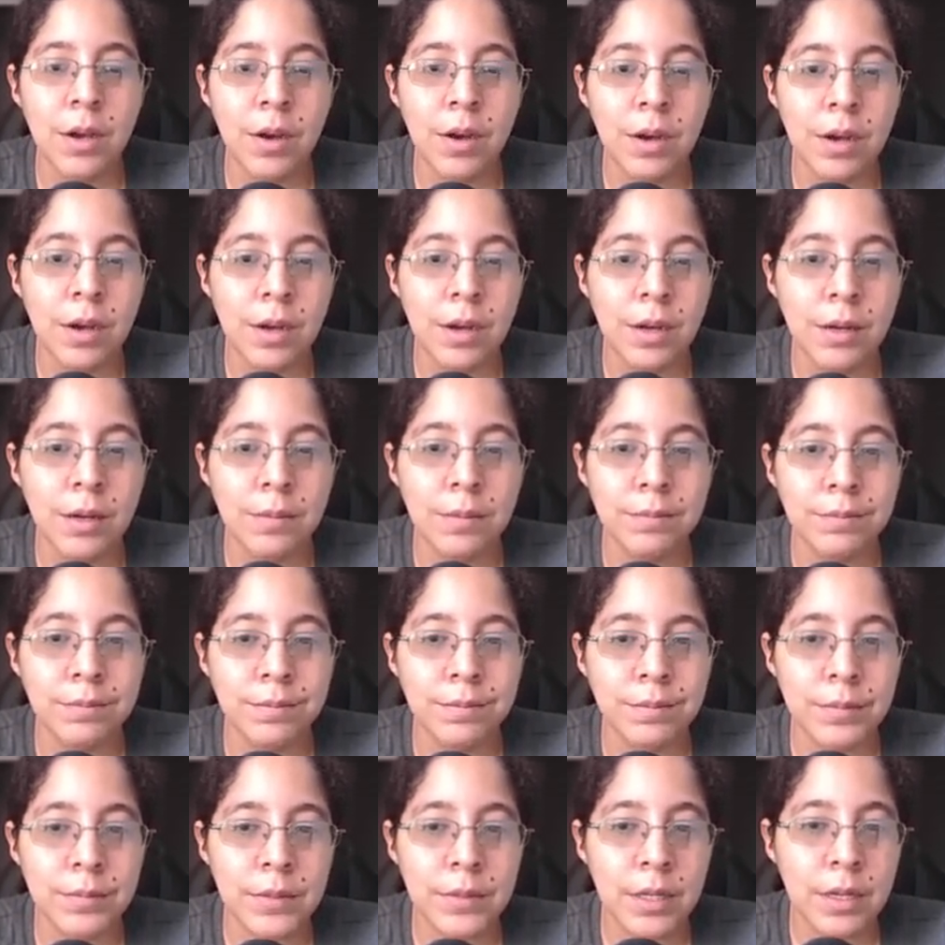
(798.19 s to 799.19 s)

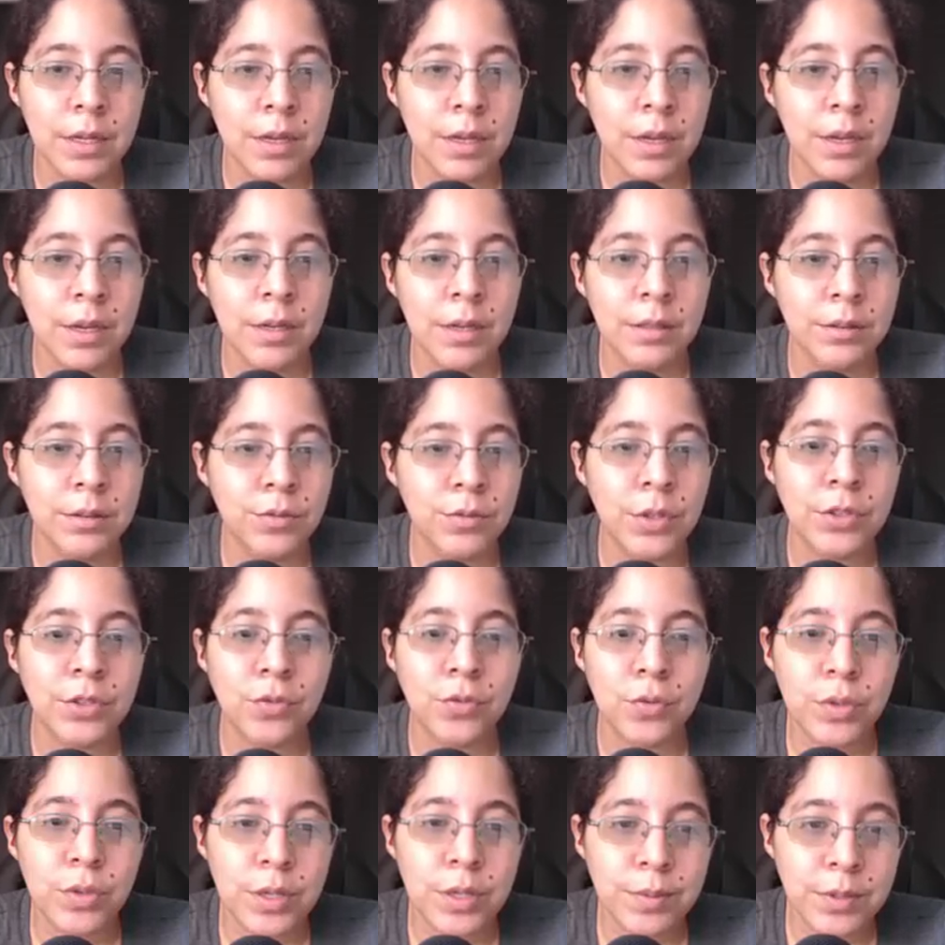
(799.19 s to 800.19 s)

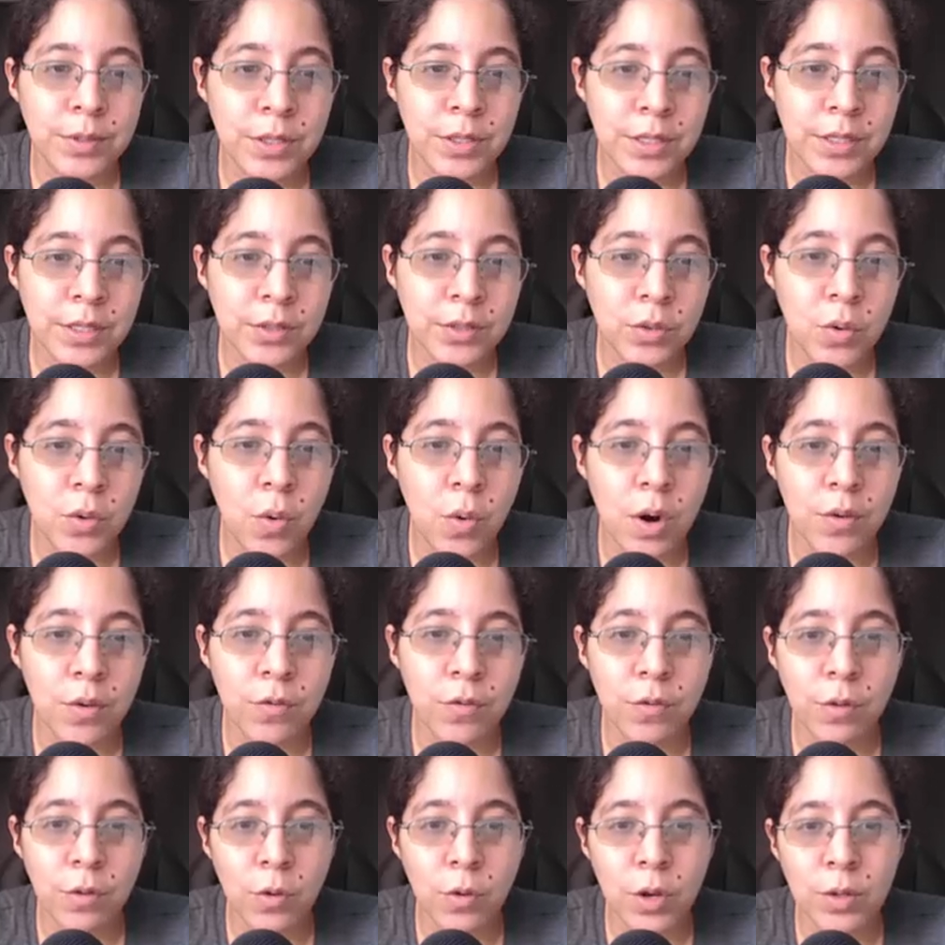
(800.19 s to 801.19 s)
Transcriptionists who are
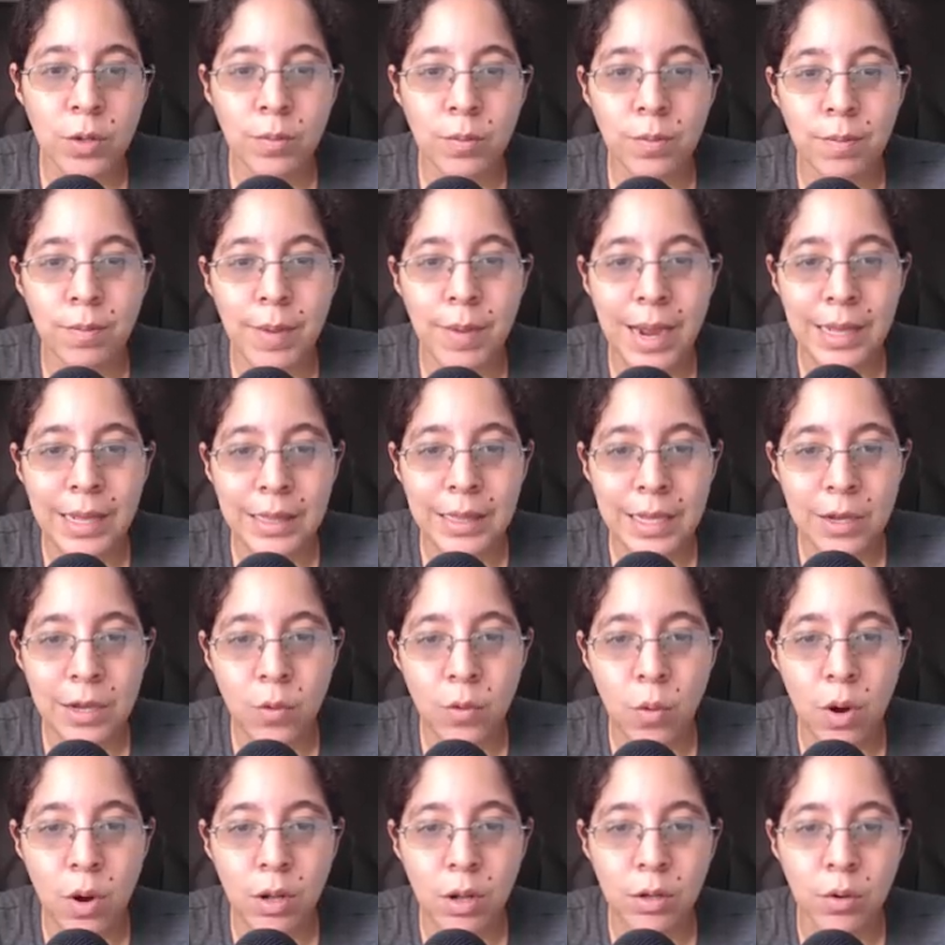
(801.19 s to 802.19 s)
fluent,
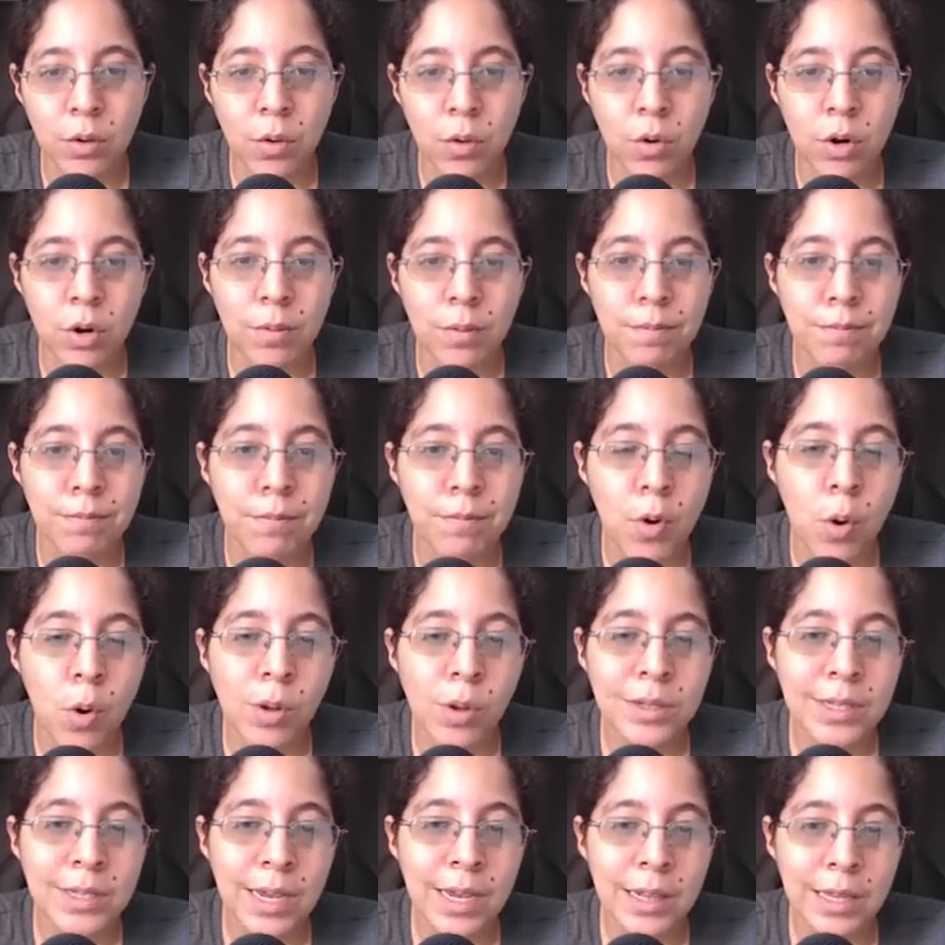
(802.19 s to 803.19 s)
bilingual, or
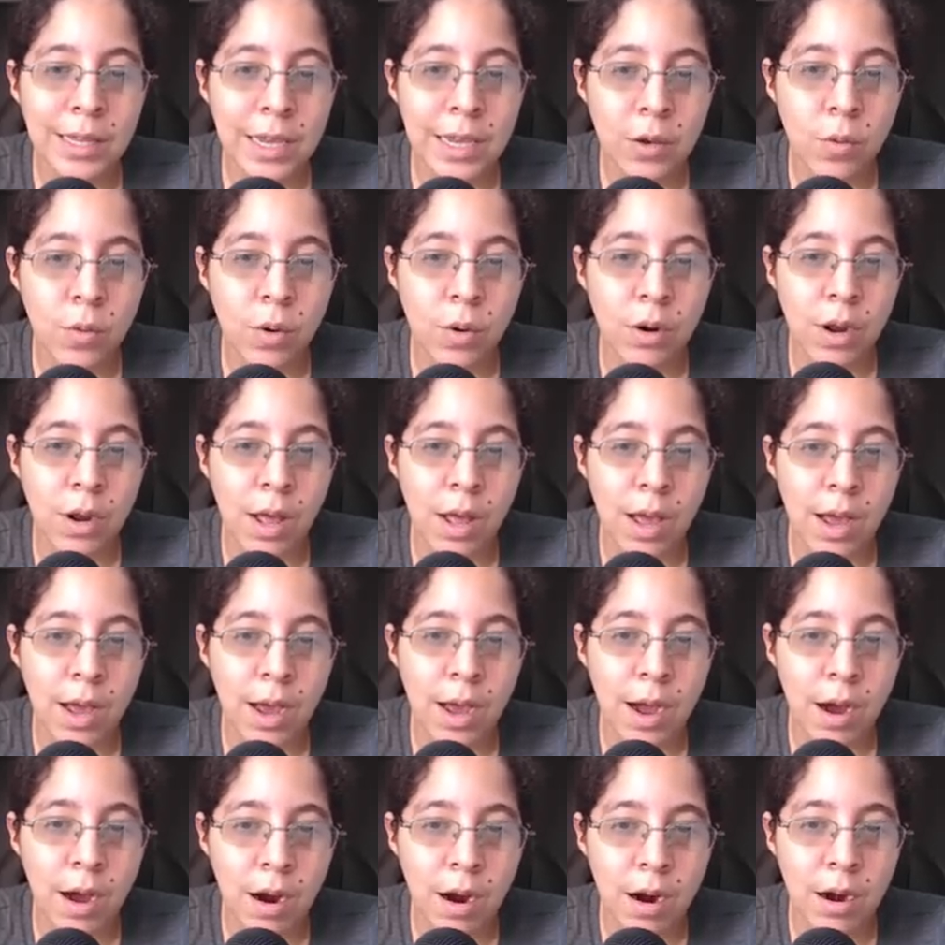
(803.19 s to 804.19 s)
multilingual
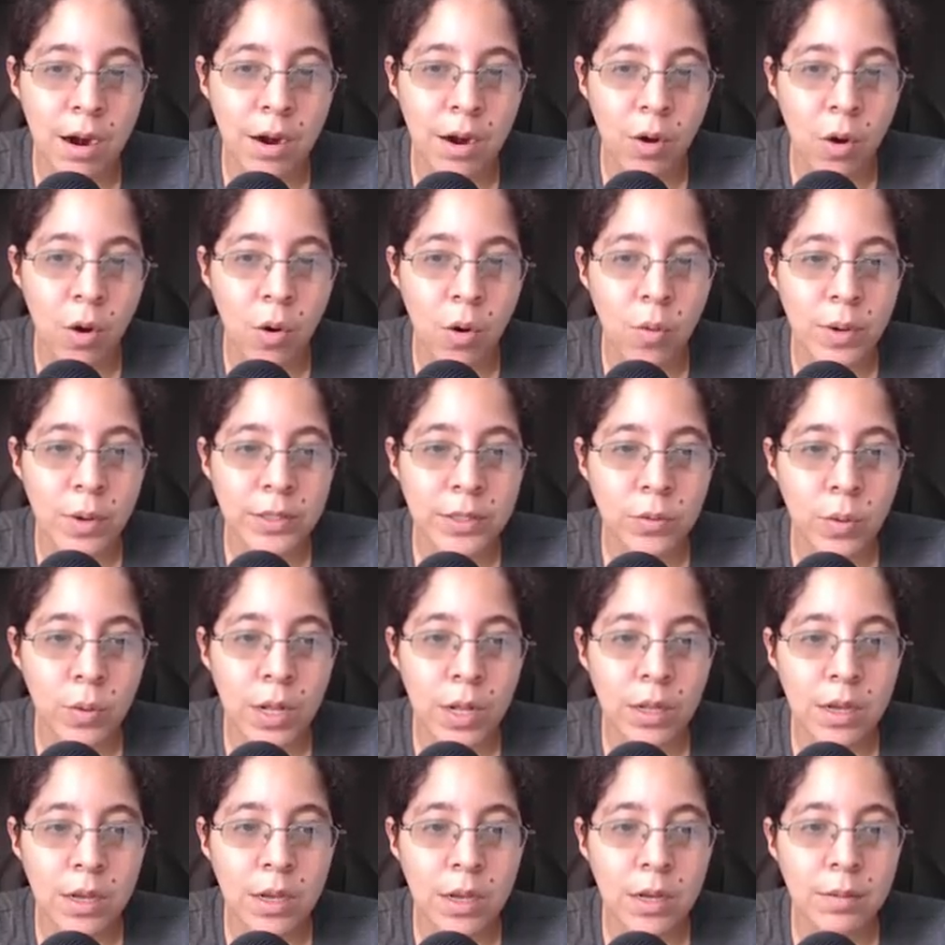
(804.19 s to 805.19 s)
are always
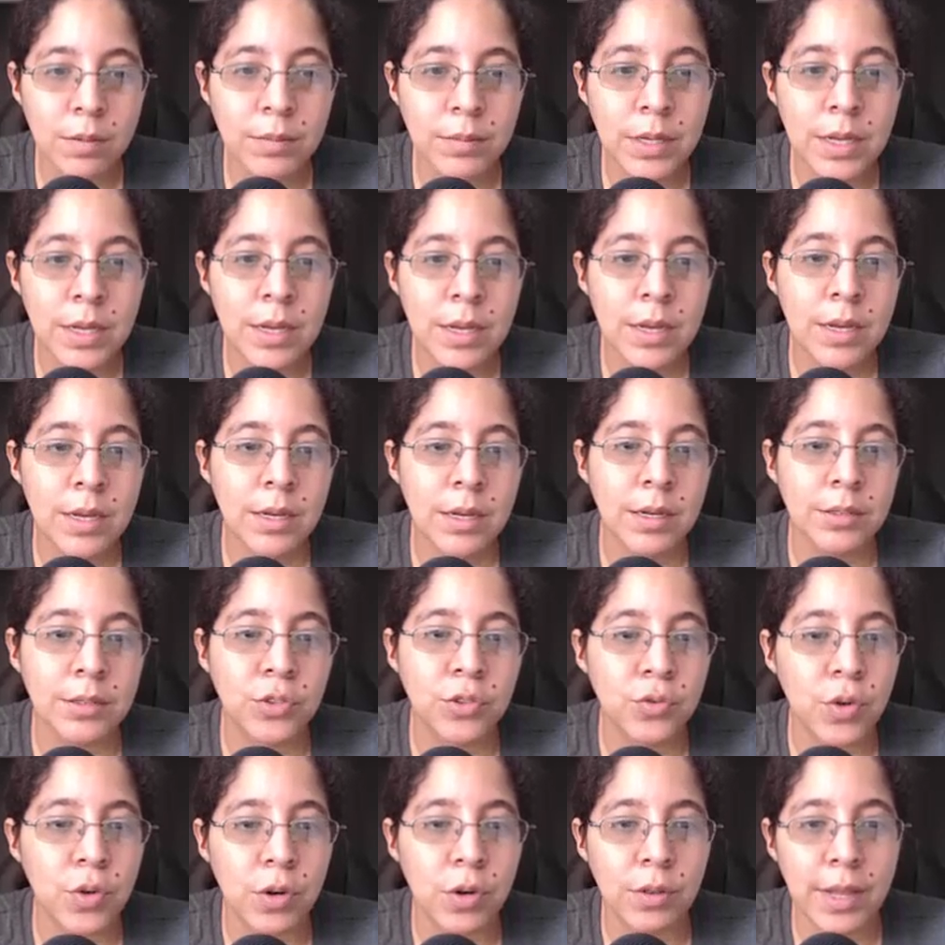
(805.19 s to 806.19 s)
welcome.
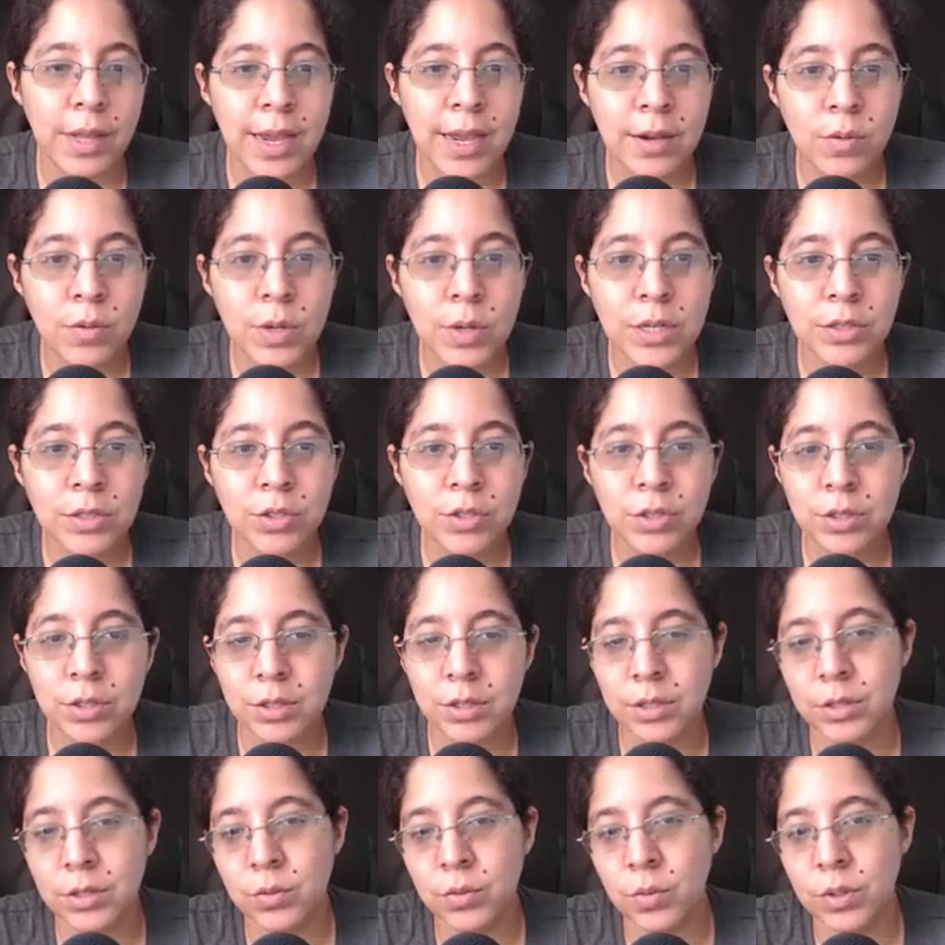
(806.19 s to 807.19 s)
Strong language
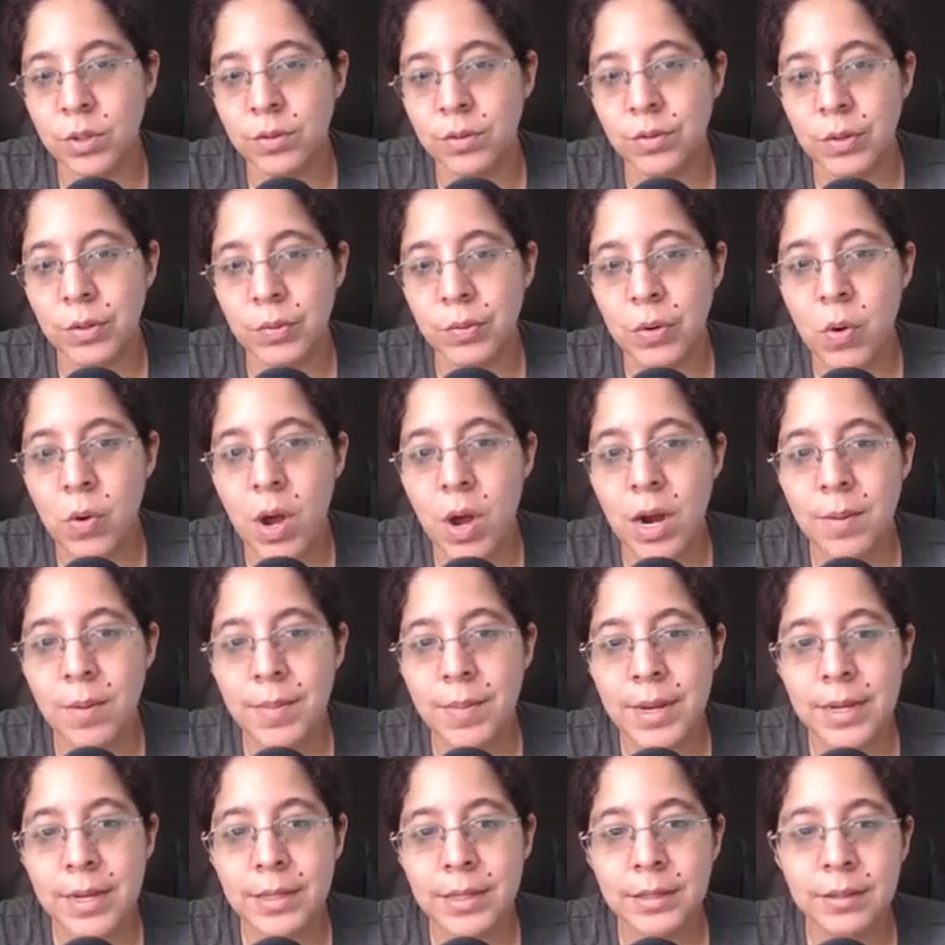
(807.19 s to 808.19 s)
is one of the
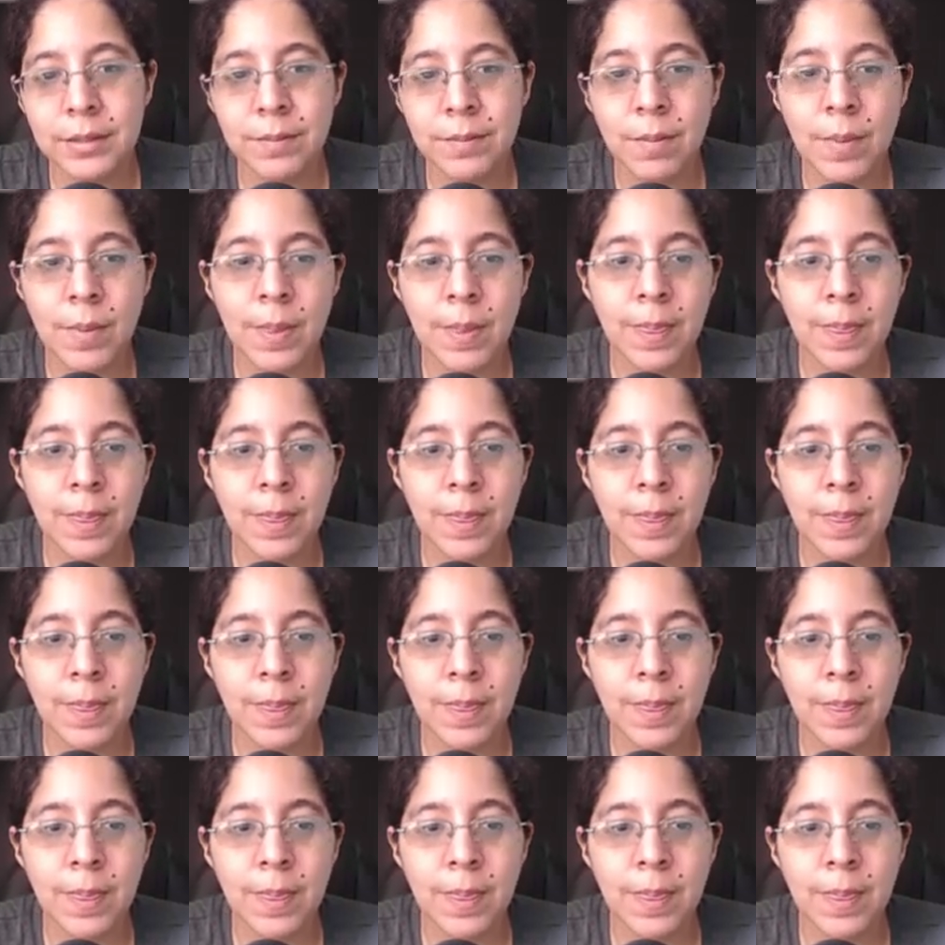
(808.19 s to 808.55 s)
requirements.